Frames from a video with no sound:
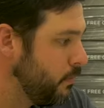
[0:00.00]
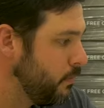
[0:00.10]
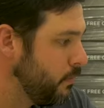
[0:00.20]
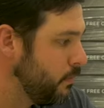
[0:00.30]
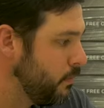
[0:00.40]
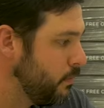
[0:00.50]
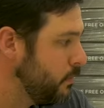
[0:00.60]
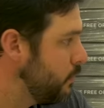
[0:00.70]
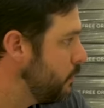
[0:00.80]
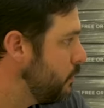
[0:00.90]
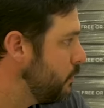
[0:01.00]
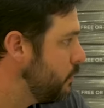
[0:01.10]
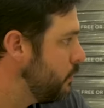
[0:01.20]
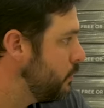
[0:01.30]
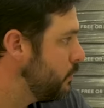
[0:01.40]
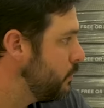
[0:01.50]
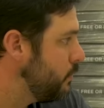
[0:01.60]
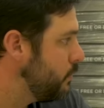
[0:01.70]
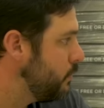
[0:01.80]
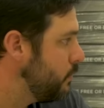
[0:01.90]

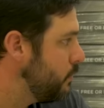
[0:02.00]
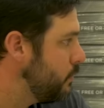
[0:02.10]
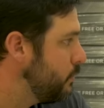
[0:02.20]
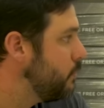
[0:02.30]
The person shown says nothing.